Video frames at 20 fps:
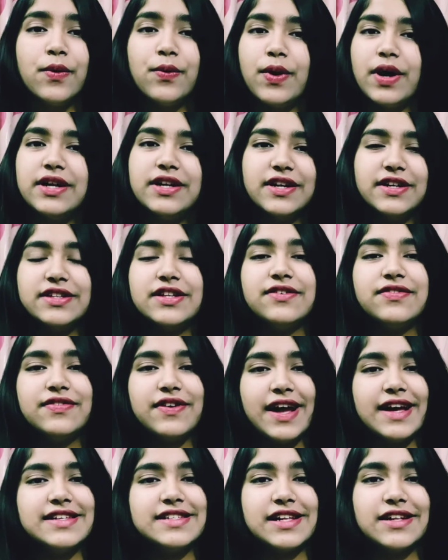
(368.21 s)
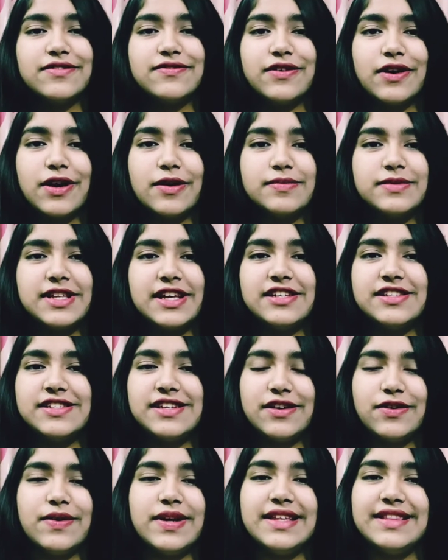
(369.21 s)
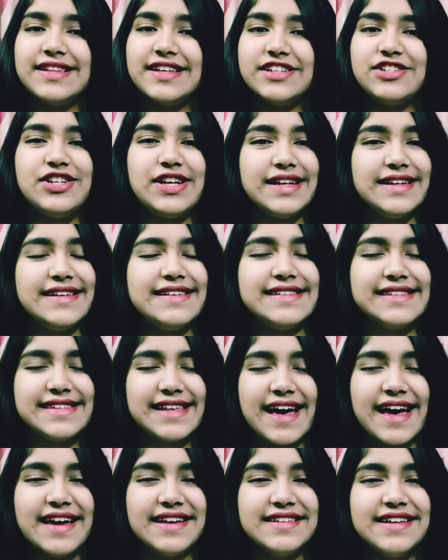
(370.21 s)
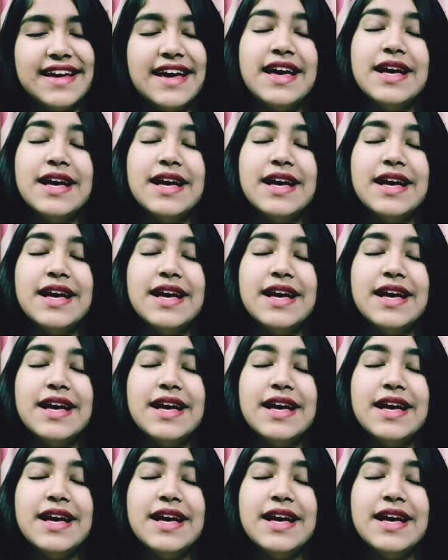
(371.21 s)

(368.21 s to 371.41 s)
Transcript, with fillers: what are the phrasal verbs that Zarin the genie said?